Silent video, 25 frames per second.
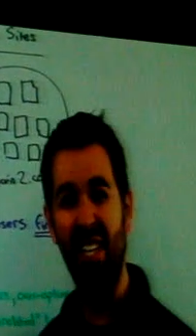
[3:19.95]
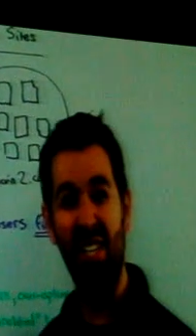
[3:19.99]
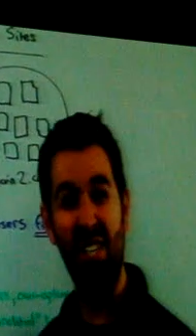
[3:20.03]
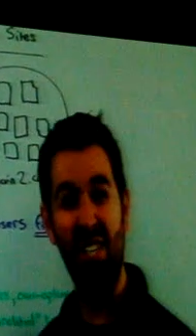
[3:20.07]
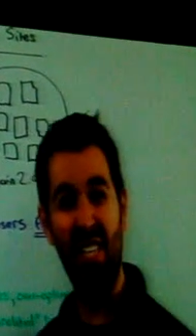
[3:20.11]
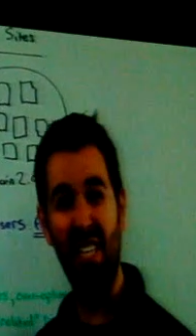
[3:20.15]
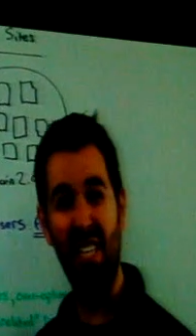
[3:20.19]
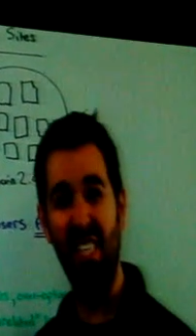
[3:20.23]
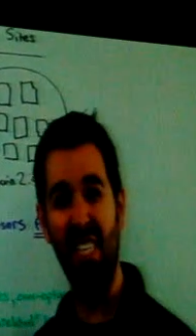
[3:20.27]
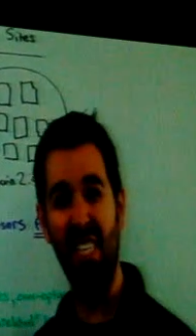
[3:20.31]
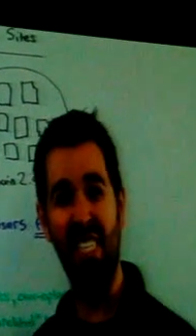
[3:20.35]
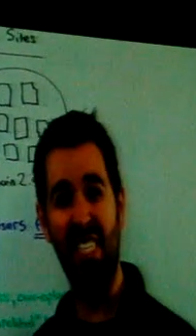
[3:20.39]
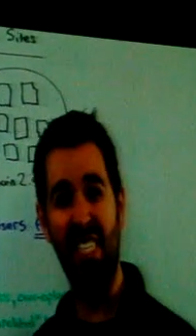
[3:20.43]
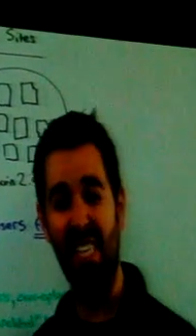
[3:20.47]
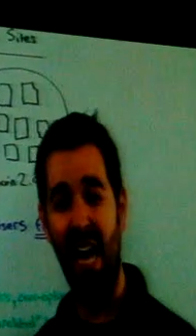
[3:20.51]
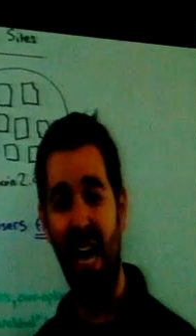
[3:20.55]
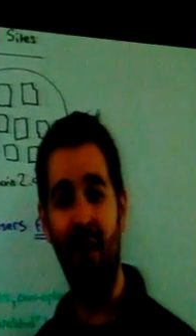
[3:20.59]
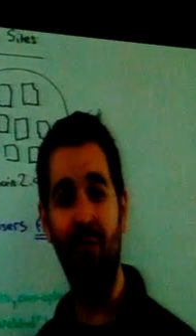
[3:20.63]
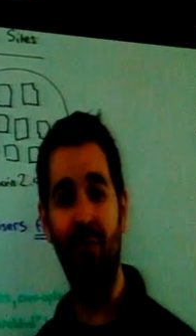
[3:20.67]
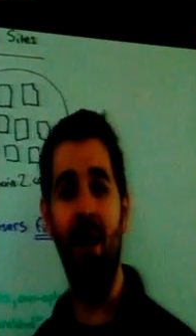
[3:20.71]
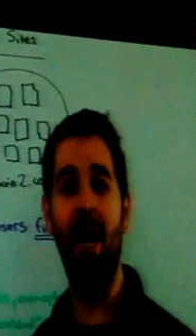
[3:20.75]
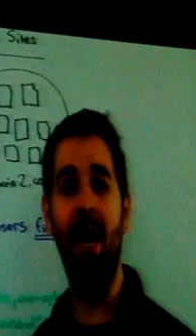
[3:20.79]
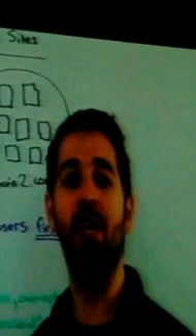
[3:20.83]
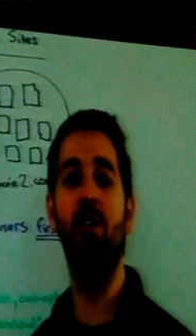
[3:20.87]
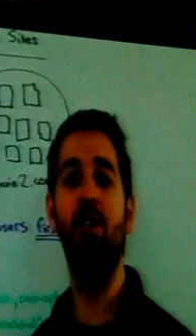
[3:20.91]
just doesn't
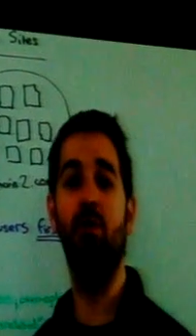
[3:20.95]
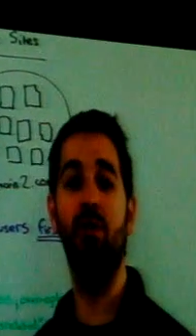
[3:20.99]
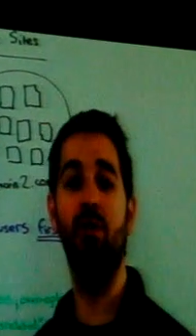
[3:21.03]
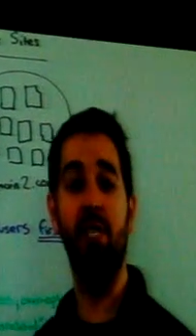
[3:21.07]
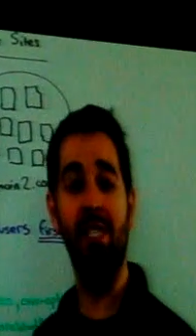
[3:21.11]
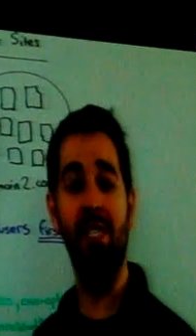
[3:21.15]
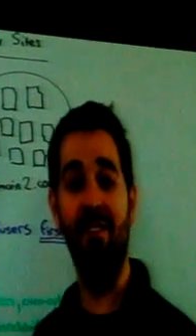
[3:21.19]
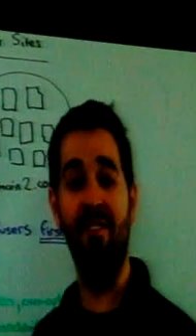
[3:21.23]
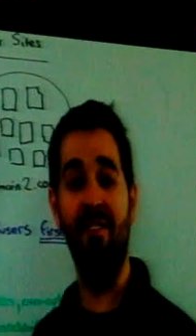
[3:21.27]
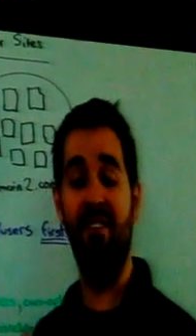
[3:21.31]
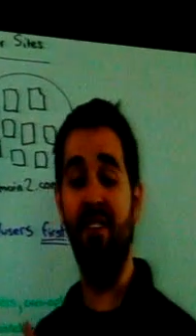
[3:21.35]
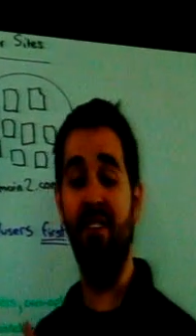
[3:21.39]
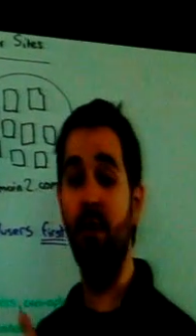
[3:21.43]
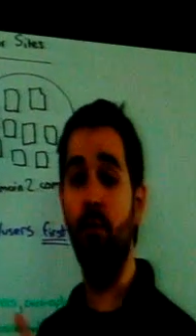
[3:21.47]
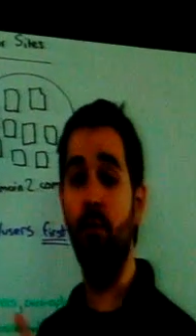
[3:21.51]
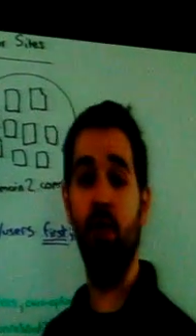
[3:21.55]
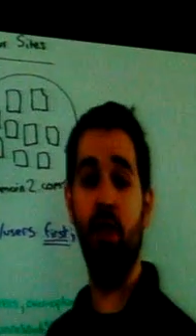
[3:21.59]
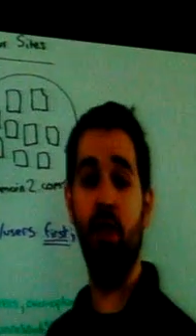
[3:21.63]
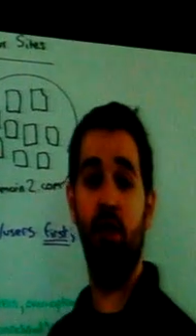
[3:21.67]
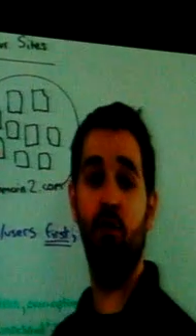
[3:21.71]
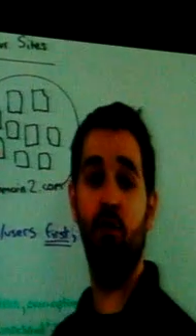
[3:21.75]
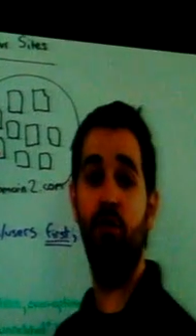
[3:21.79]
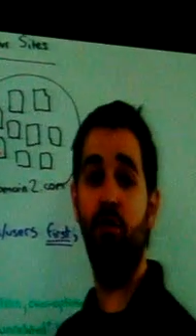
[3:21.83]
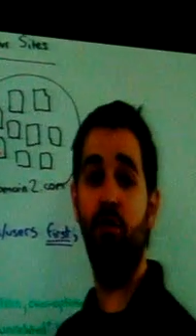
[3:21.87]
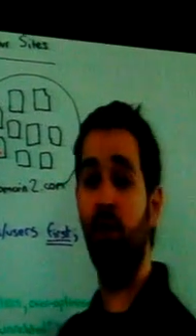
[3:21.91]
sound natural, doesn't fit
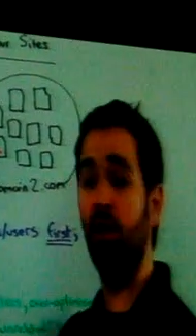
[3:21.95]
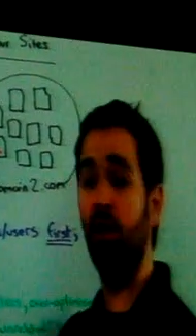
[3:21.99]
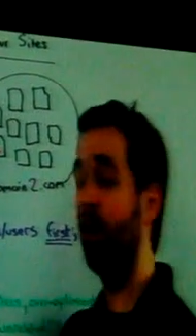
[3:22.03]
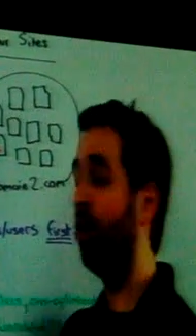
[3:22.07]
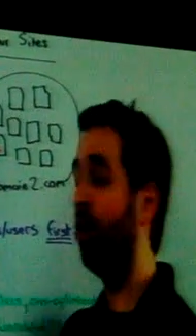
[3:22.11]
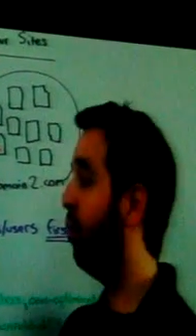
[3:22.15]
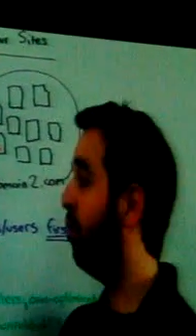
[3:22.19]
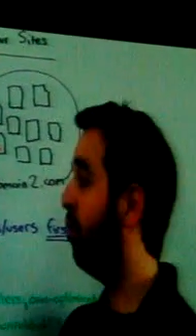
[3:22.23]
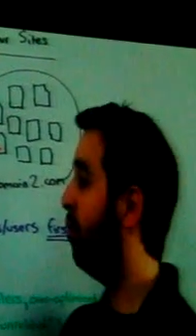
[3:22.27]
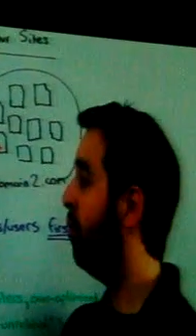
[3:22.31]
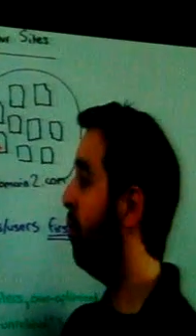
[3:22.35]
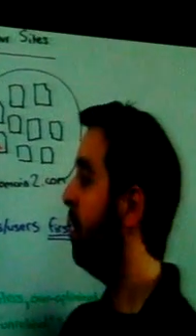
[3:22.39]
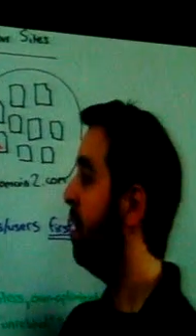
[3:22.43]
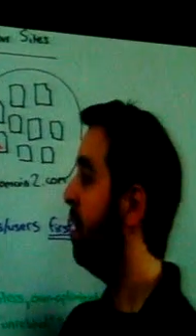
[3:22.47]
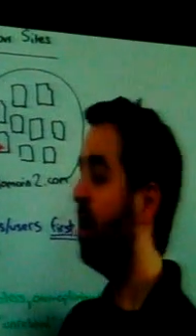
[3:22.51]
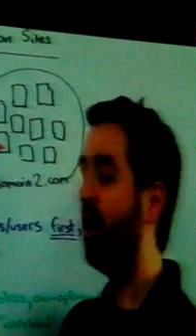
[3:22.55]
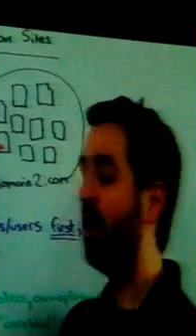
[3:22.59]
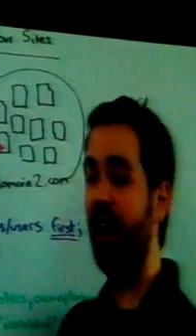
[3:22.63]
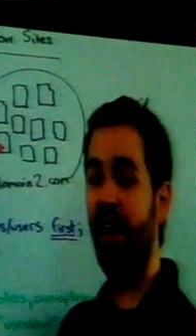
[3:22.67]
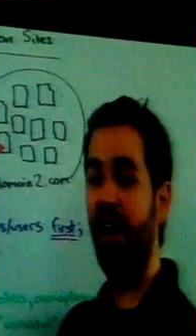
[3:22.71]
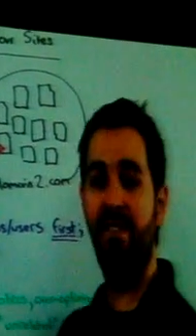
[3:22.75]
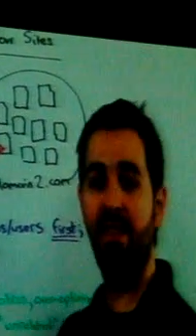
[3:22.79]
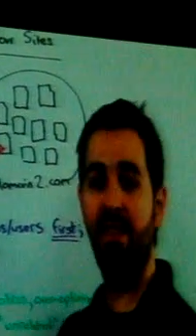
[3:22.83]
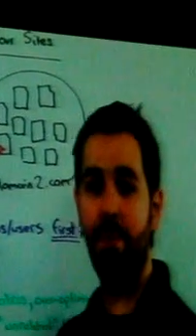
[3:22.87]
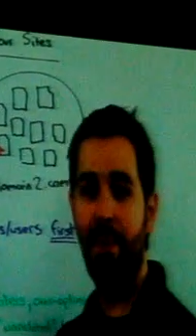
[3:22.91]
with the flow
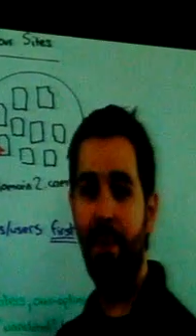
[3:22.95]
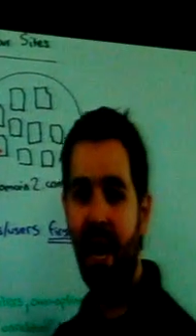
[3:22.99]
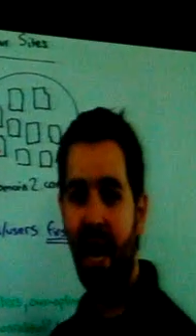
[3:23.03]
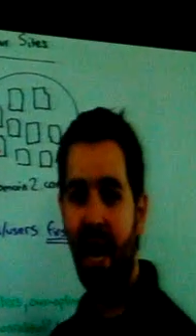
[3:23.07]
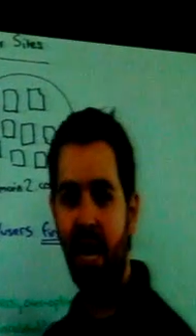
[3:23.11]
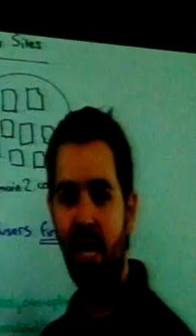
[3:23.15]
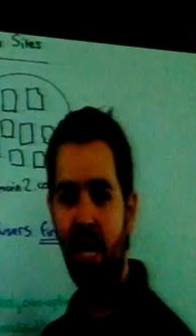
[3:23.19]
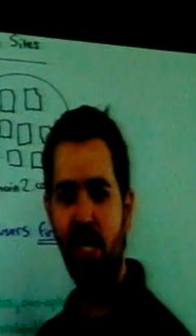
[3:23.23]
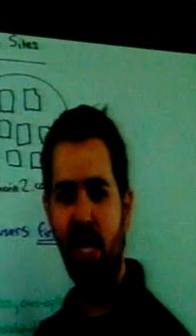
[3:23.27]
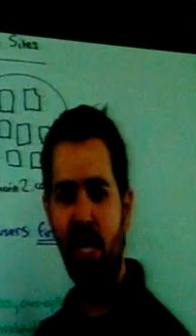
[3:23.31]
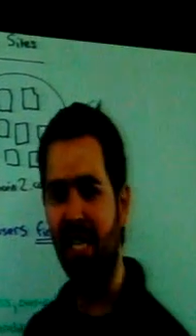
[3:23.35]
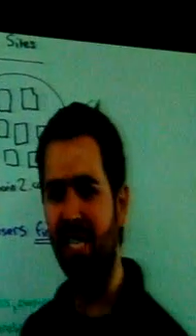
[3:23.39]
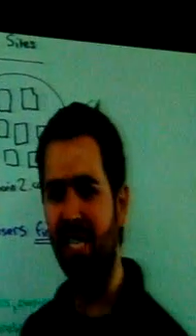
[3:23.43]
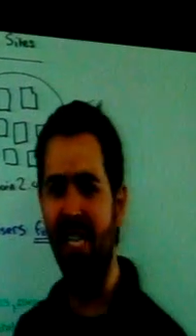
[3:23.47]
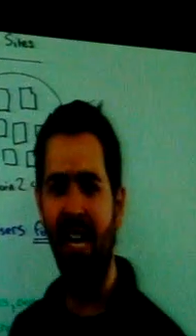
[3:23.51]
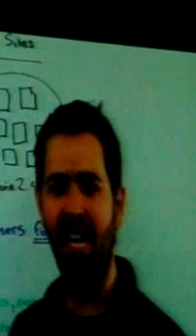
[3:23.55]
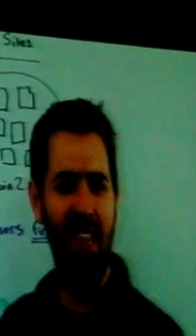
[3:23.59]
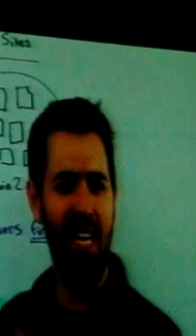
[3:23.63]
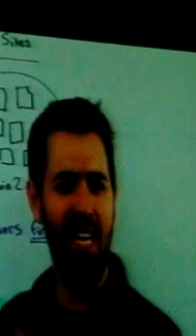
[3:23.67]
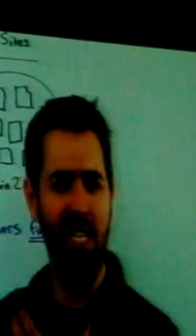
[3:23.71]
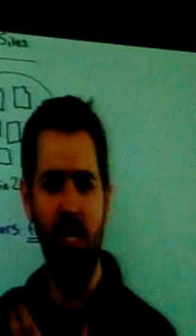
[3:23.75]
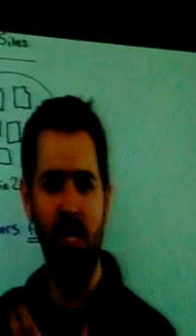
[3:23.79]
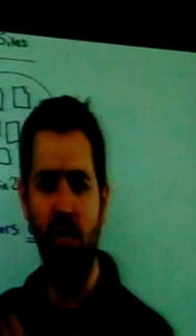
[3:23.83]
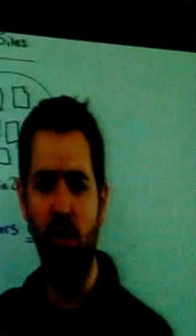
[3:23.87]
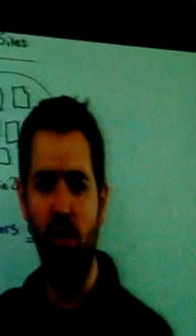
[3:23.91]
of the page, has
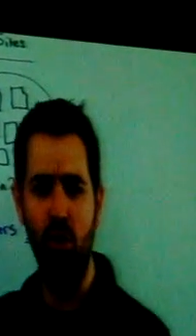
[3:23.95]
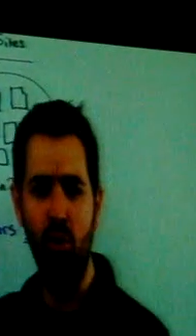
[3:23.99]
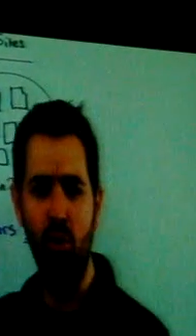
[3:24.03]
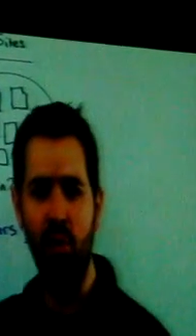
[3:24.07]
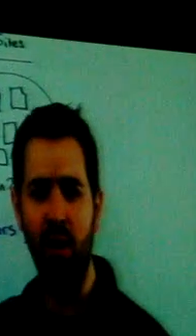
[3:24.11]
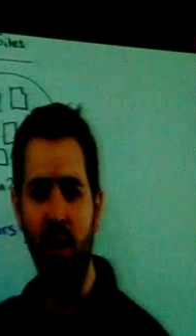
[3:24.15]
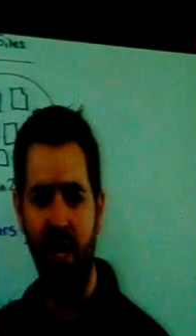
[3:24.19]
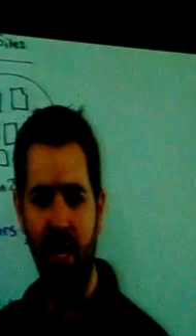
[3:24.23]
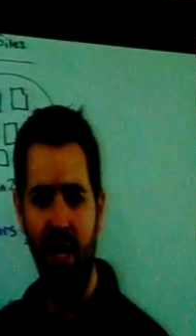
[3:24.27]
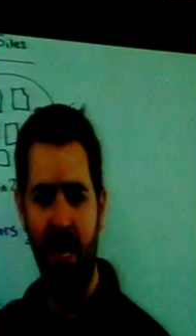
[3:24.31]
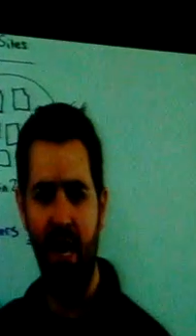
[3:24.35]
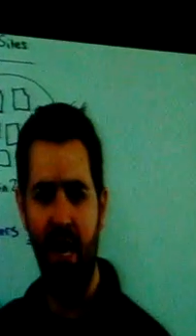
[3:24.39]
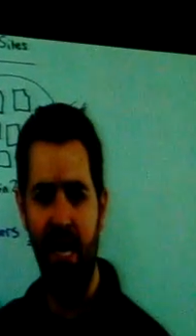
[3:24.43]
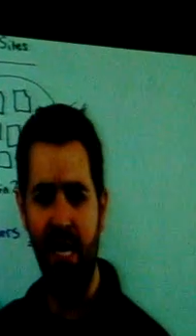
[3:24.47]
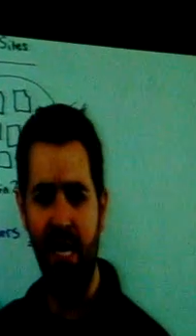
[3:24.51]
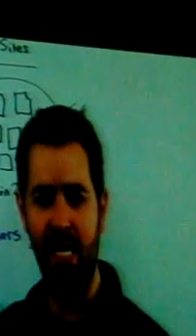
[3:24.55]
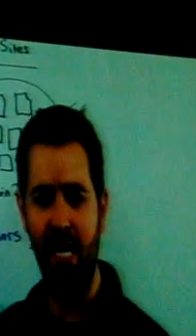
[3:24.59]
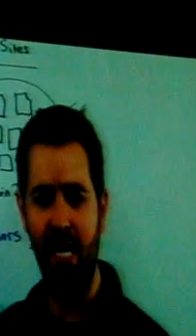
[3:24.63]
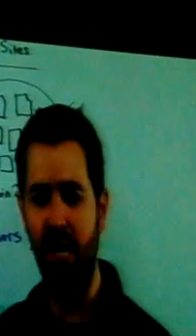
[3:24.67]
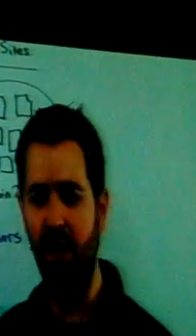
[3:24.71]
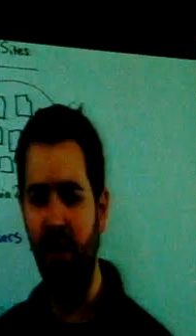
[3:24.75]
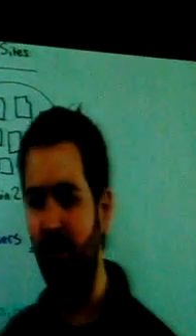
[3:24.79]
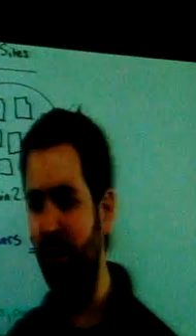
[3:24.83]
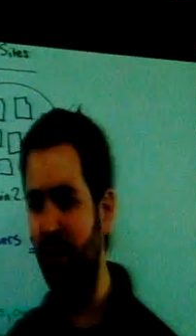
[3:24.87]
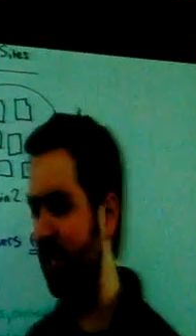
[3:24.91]
nothing to do with the
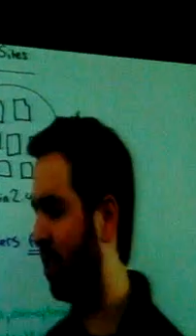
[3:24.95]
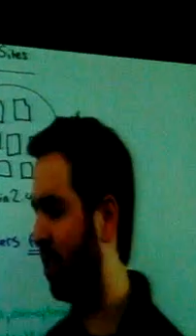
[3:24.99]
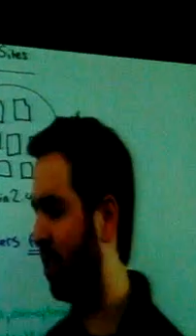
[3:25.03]
content of